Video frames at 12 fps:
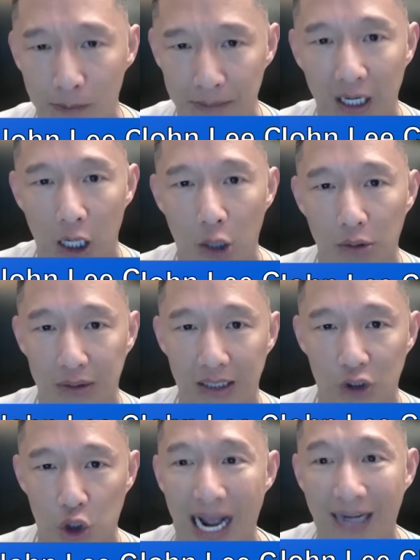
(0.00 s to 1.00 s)
below the
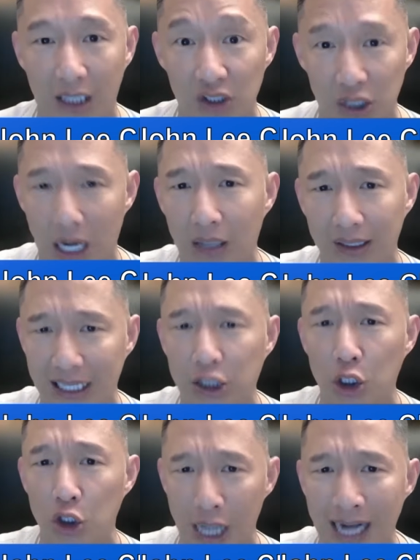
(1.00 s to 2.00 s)

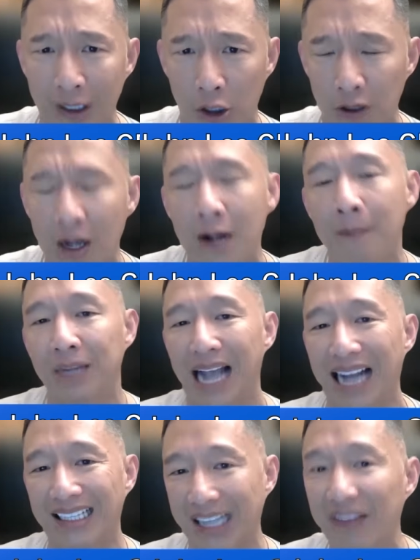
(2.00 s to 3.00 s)
consolidation channel
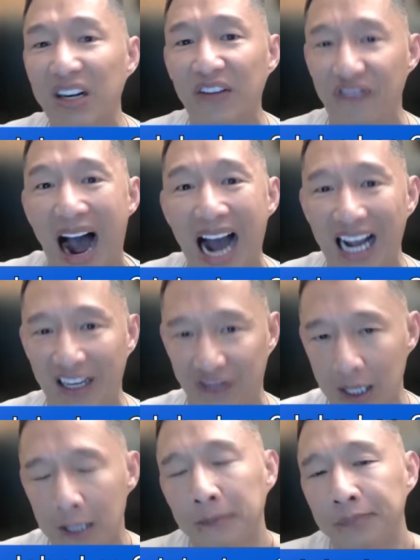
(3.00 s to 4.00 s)
at 75.
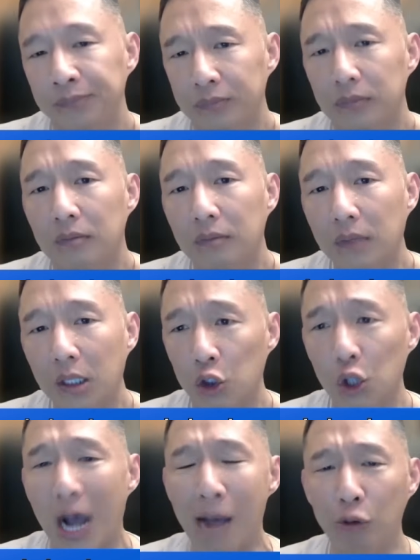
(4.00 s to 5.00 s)

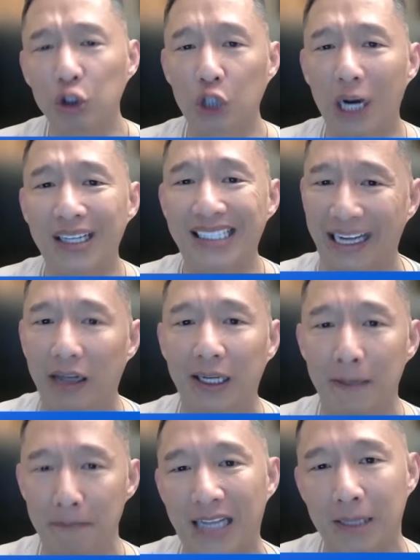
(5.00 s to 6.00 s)
So I will start
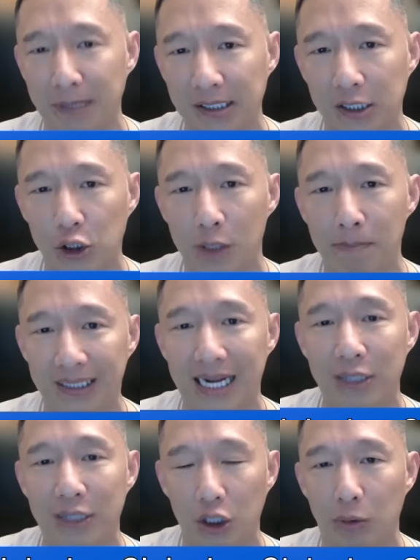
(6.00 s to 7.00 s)
scaling back the position
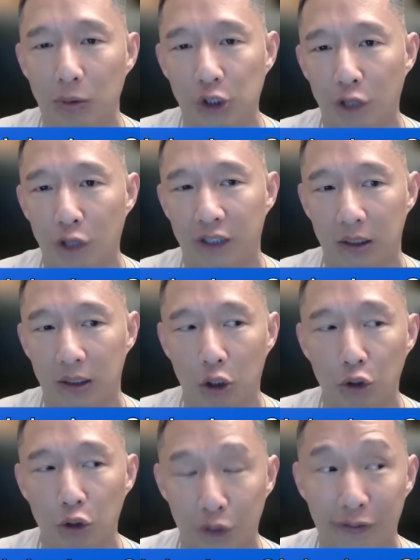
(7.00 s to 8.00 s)
potentially when
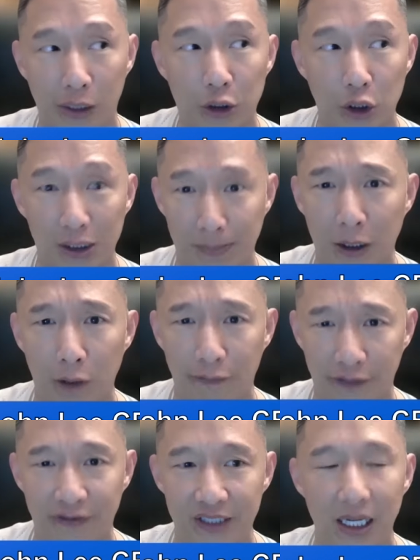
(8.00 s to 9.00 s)
gold to silver ratio is below
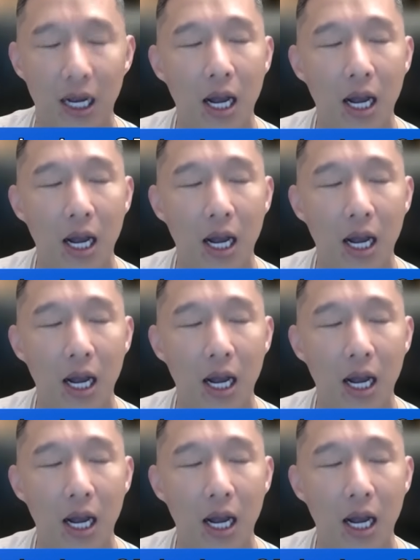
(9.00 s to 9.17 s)
50.